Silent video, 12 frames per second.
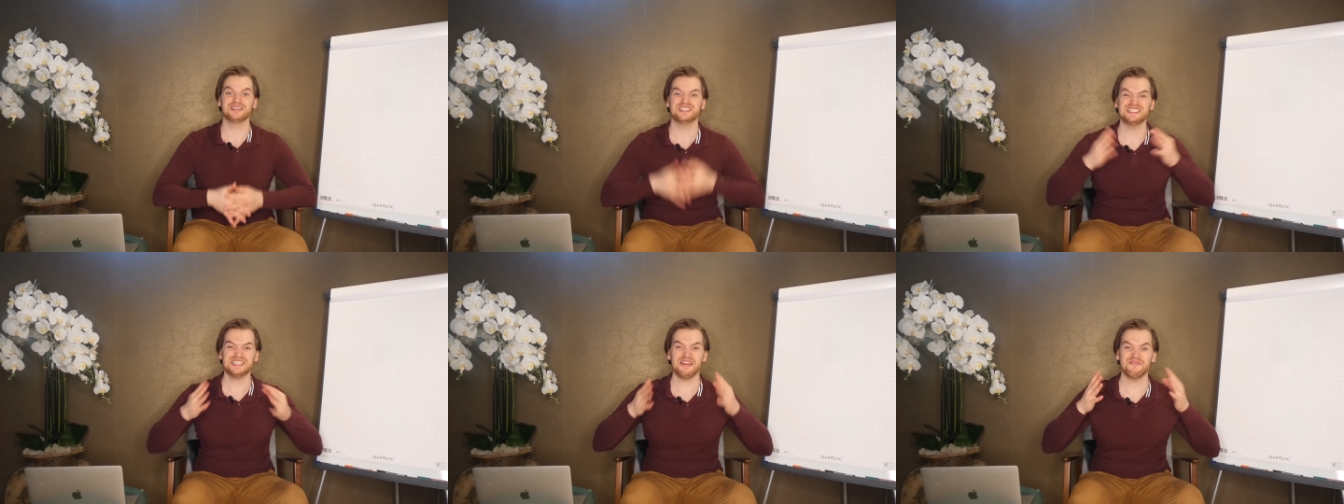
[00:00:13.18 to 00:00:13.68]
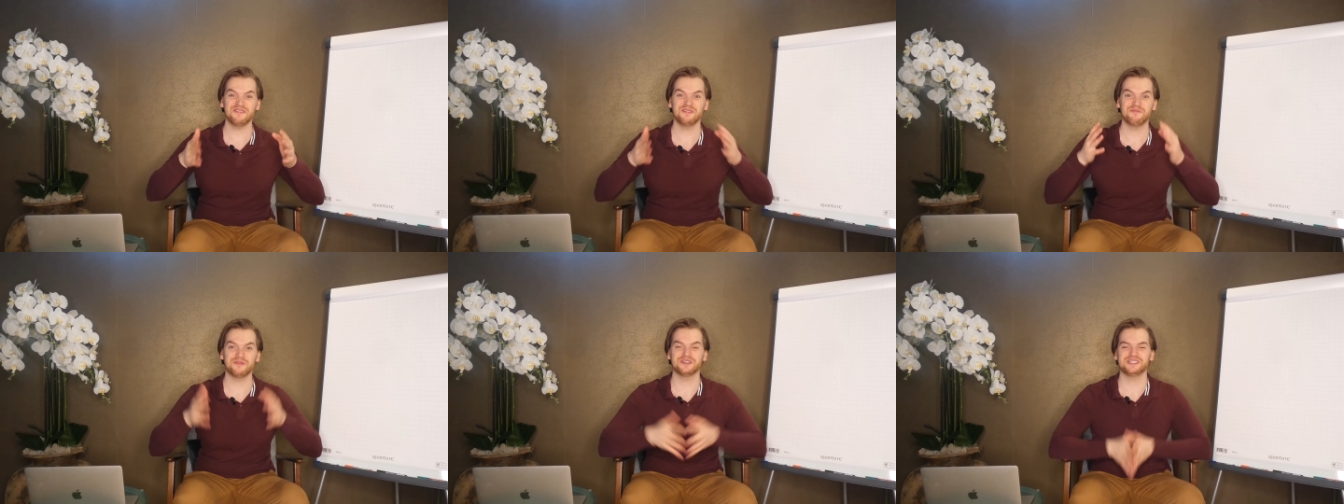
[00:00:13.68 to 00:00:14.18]

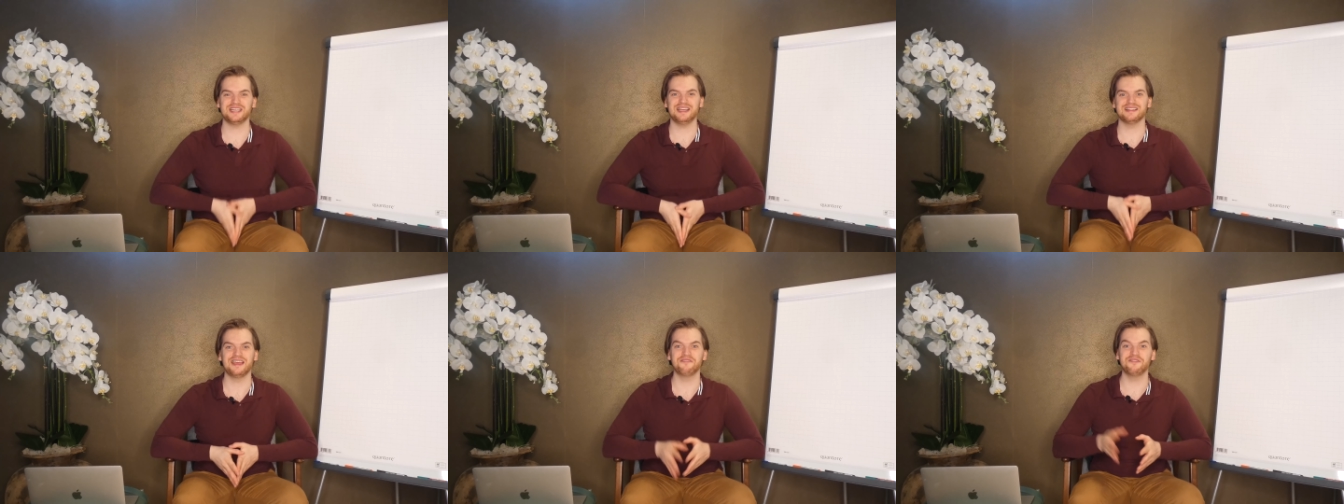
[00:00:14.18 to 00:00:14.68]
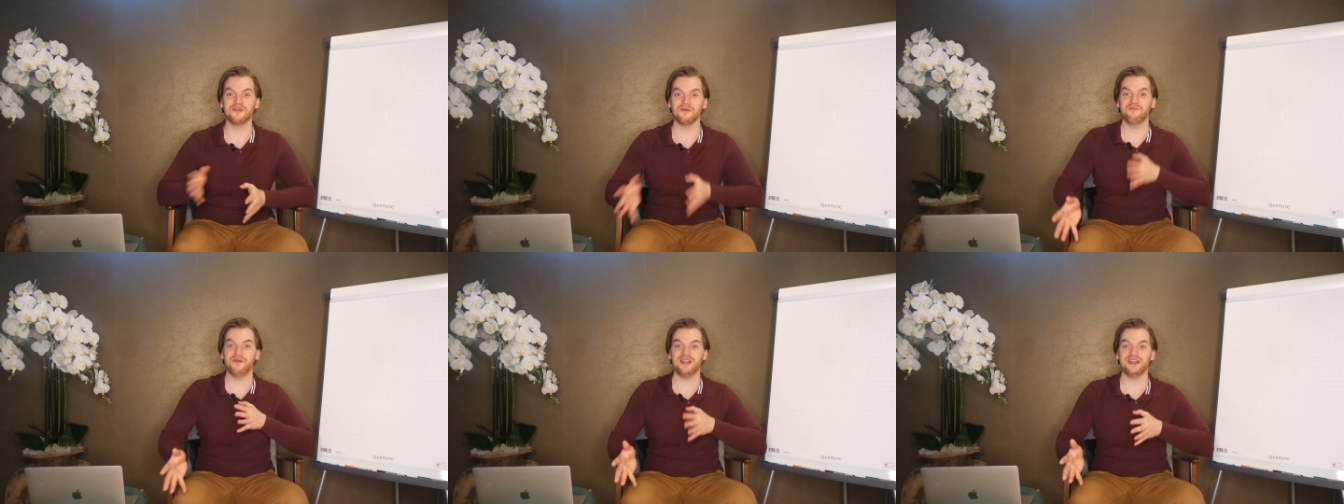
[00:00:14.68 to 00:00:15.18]
seven percent. If you
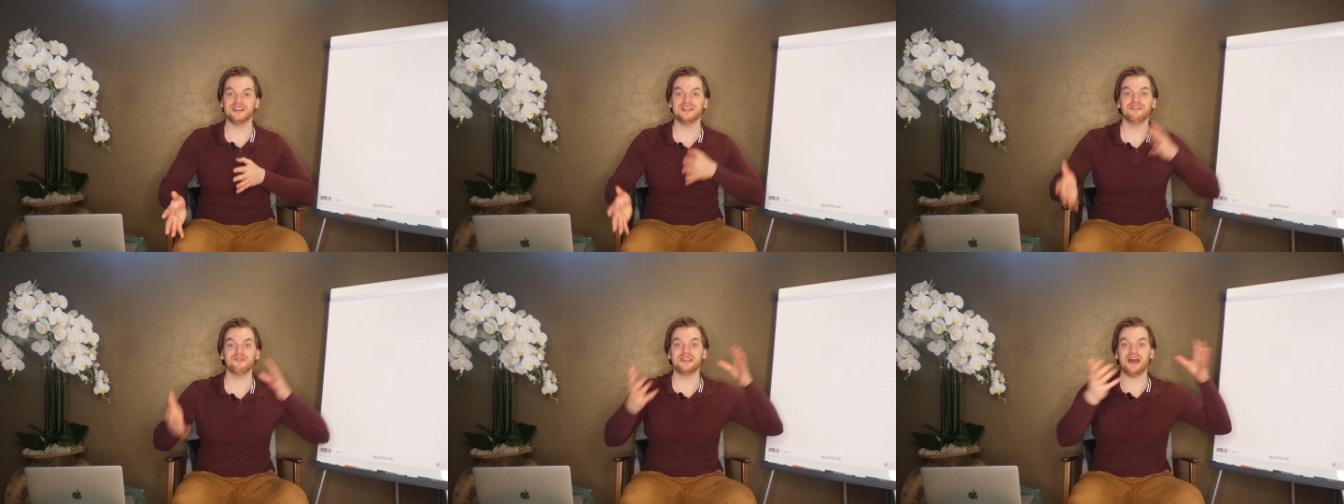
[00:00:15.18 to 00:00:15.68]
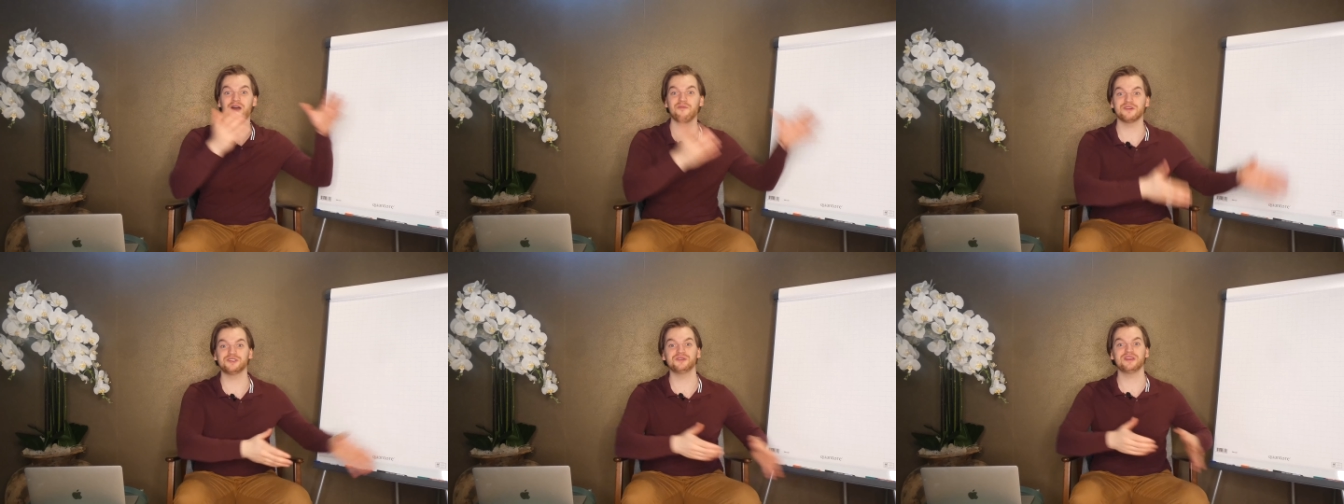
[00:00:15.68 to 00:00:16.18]
compare that with how
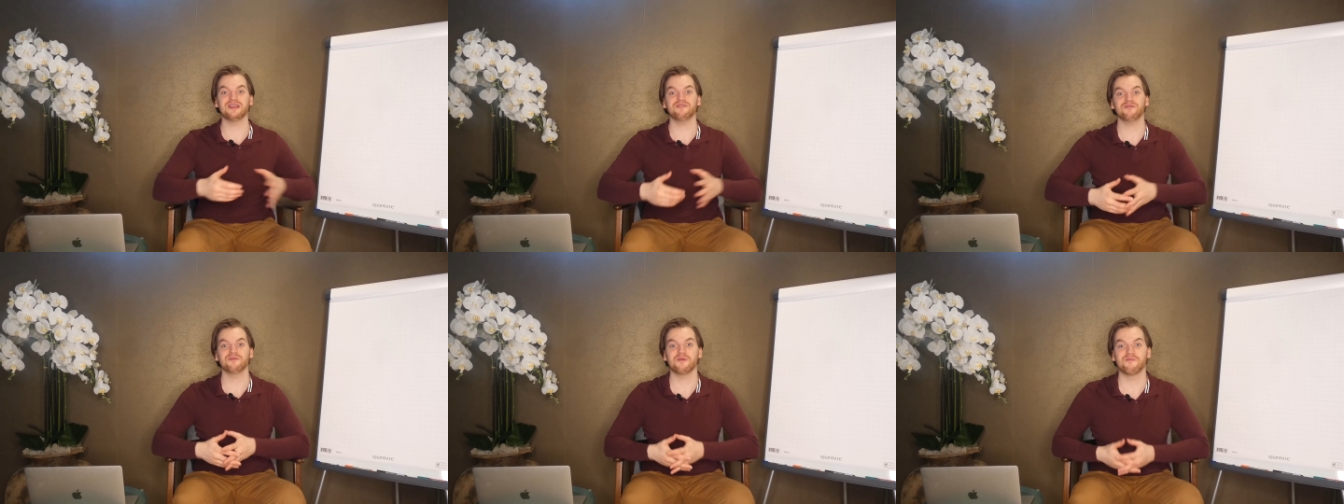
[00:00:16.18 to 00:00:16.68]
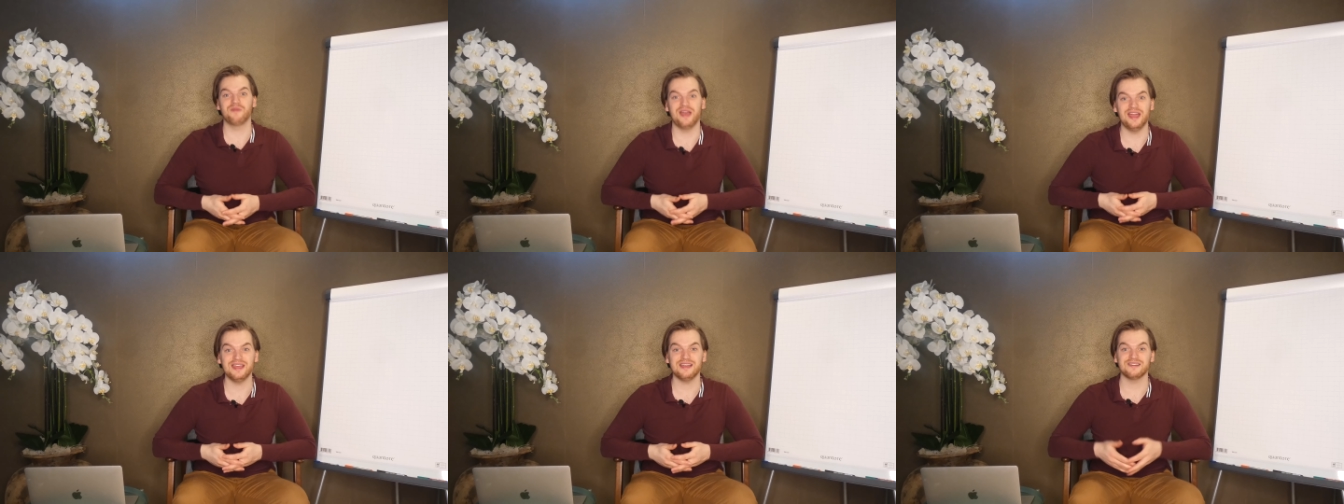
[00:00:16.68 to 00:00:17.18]
much you get from the
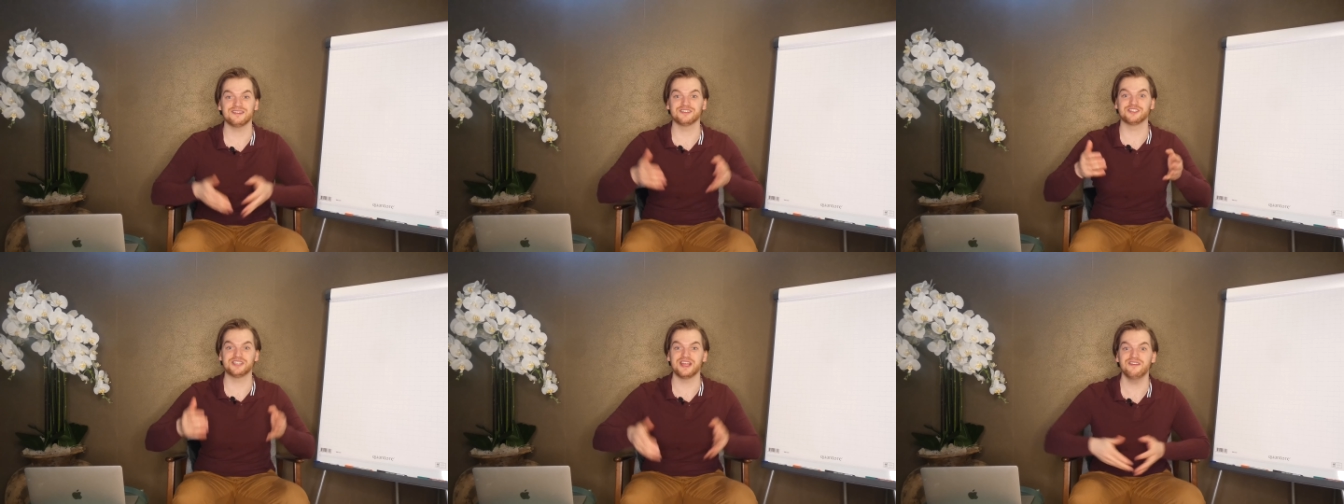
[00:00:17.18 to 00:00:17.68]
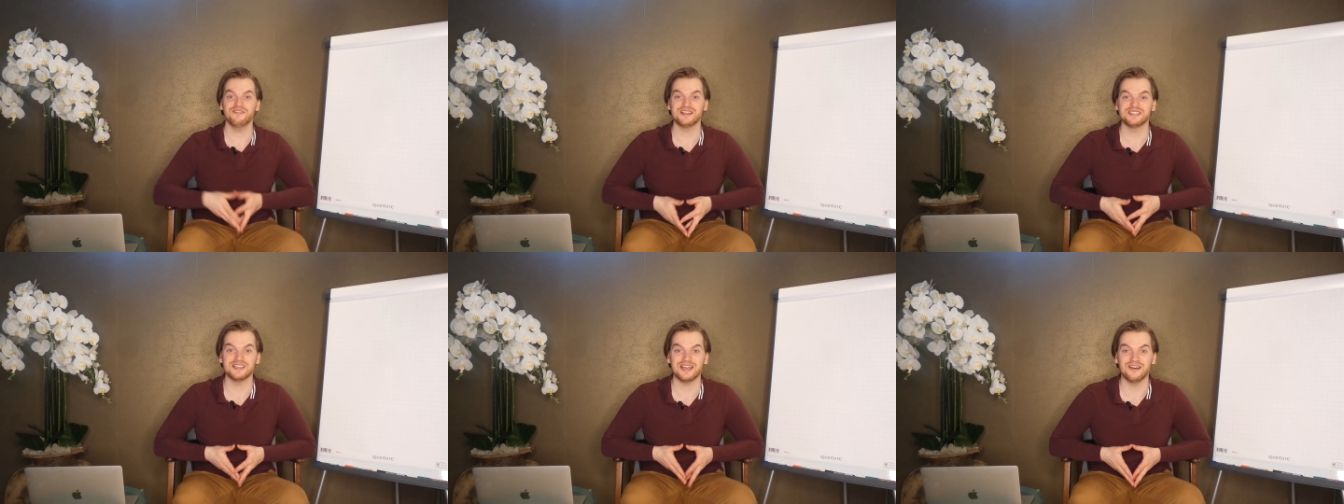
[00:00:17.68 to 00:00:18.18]
bank and your
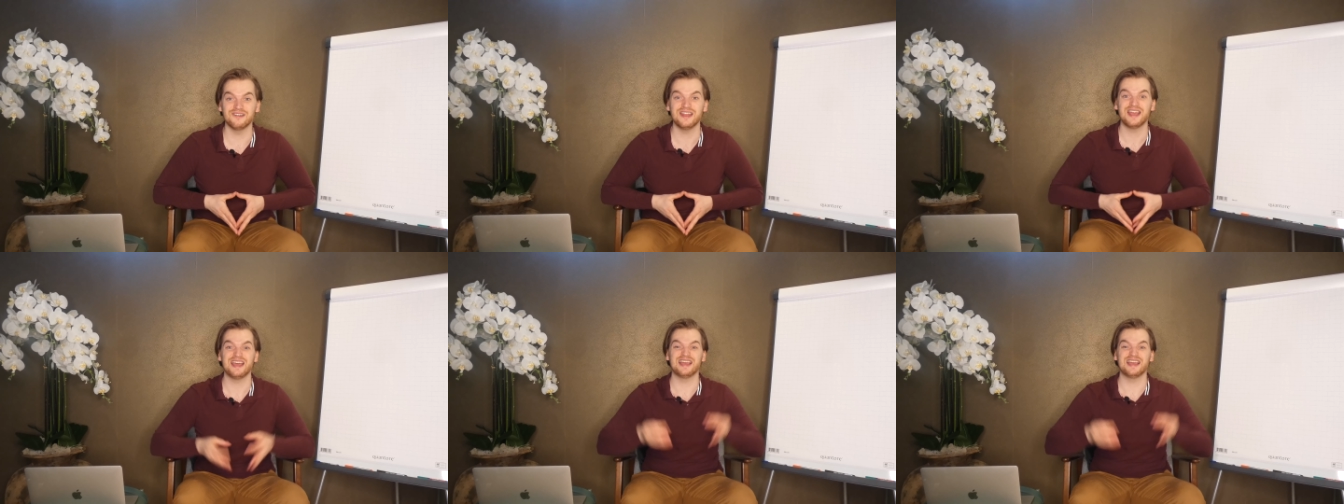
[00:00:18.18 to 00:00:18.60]
savings account,